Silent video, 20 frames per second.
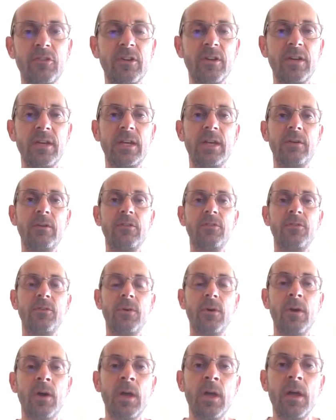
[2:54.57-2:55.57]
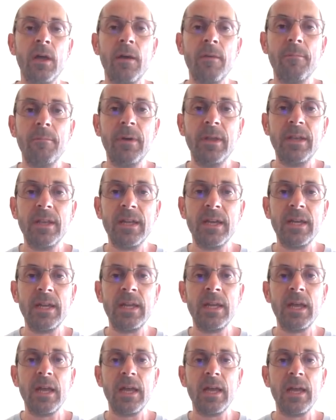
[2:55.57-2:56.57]
chart here is for
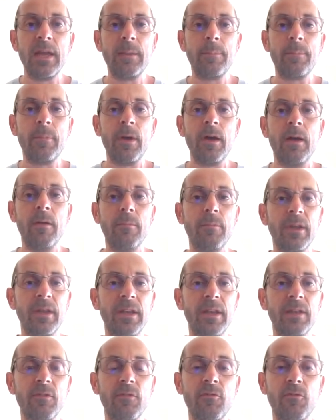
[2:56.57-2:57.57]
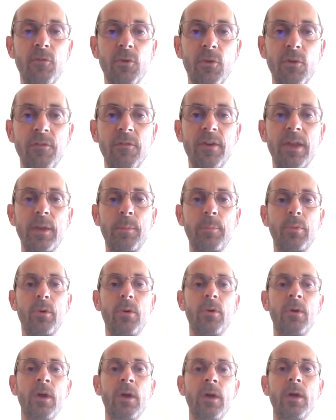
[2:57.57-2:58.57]
Monday the 4th of
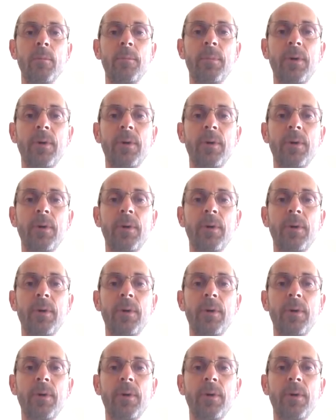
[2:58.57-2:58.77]
April.